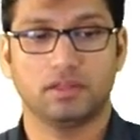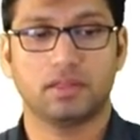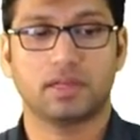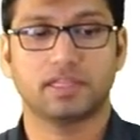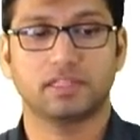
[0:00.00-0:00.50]

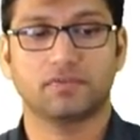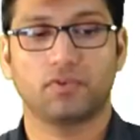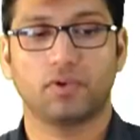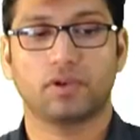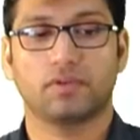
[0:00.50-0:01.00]
This tension
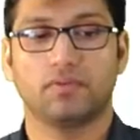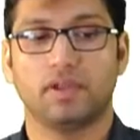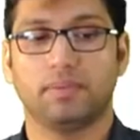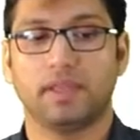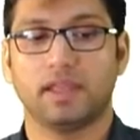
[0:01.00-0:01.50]
force
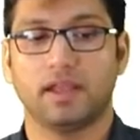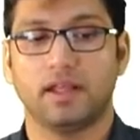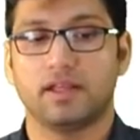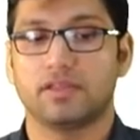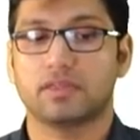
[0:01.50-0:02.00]
will be
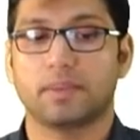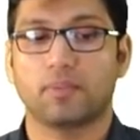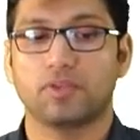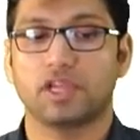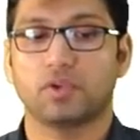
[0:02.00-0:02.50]
just
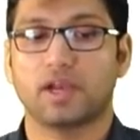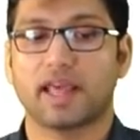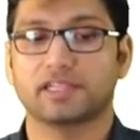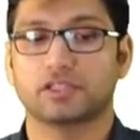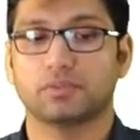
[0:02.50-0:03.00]
opposite to a
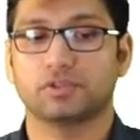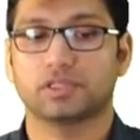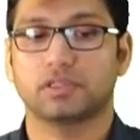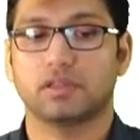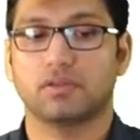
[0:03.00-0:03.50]
direction motion.